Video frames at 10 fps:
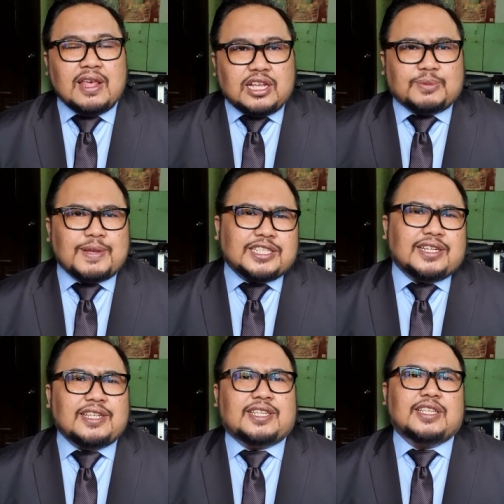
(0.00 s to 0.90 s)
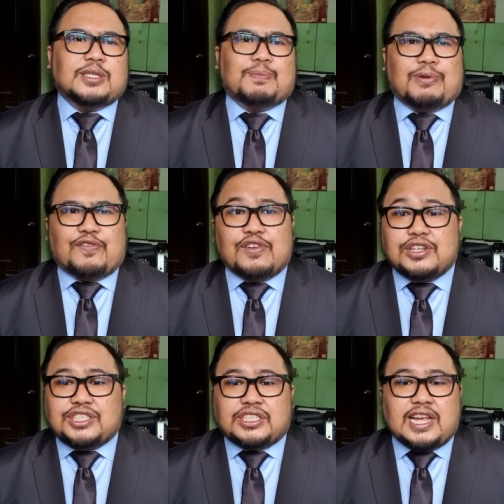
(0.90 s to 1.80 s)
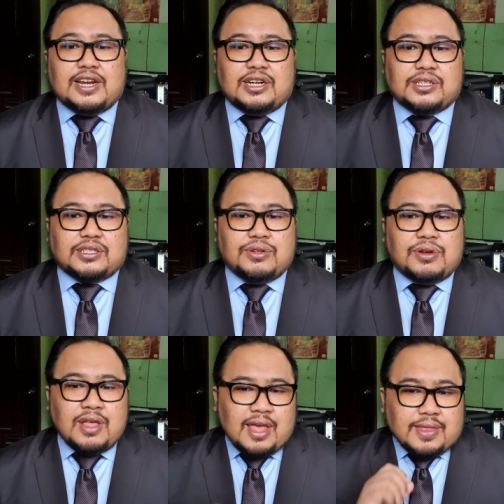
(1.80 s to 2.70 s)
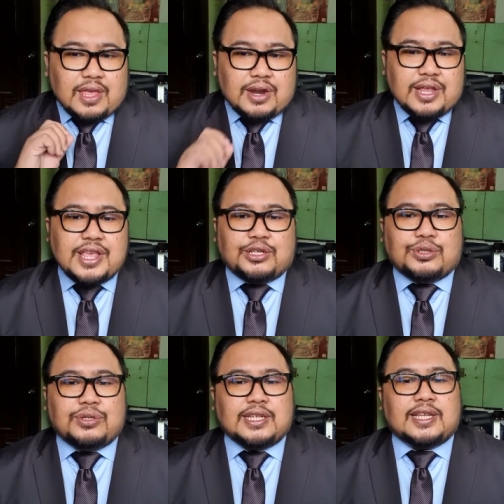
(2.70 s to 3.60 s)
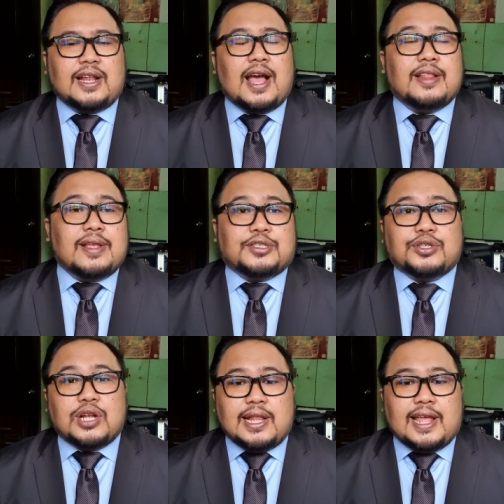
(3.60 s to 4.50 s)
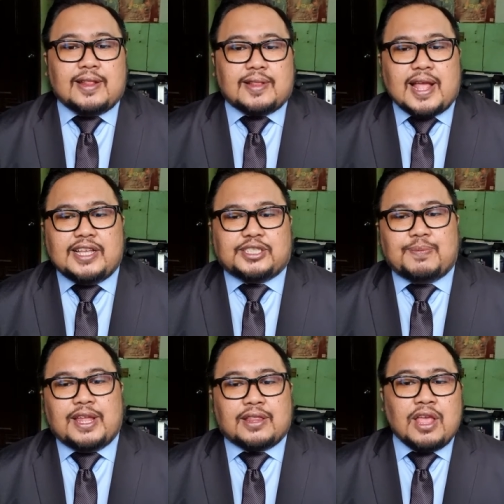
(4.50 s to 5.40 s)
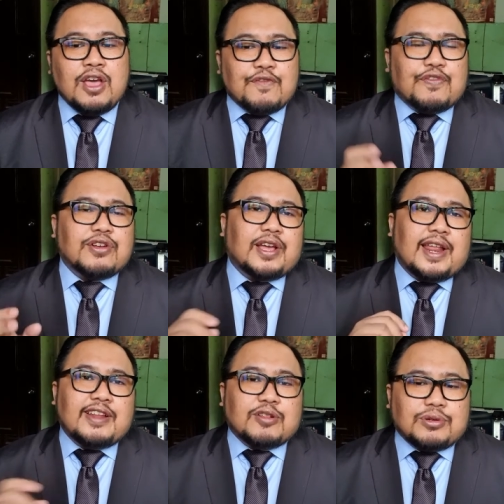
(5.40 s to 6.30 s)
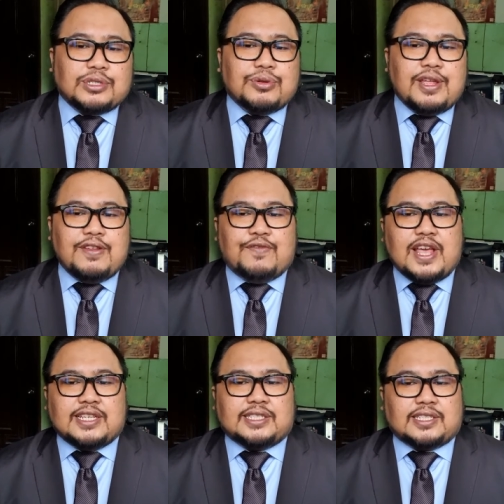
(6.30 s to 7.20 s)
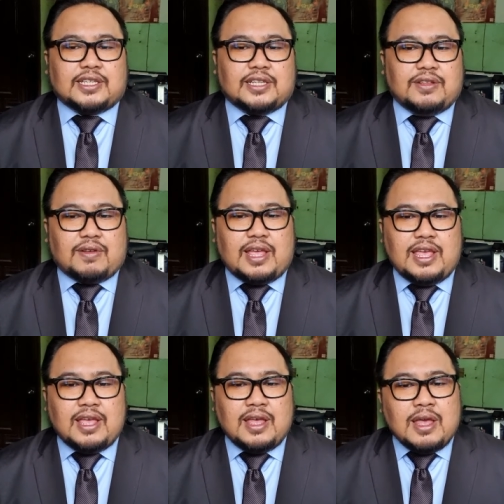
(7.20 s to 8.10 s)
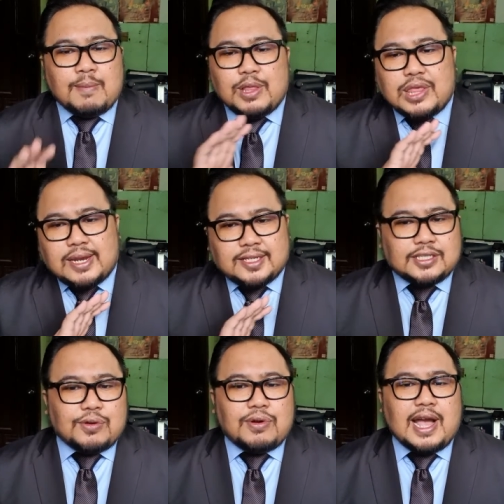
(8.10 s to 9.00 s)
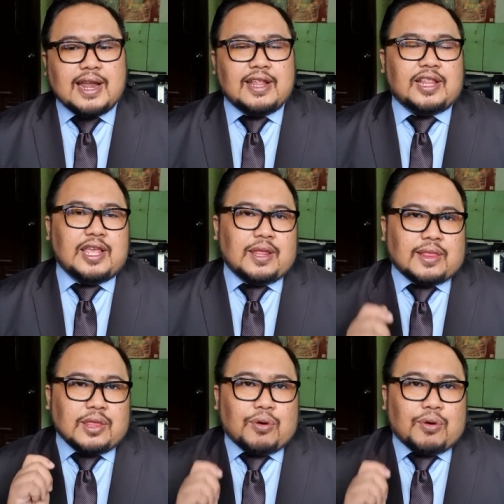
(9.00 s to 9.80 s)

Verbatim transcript: Especially since preferred shares, no, they are issued as an additional enticement for creditors to invest, okay? But there is no guarantee that the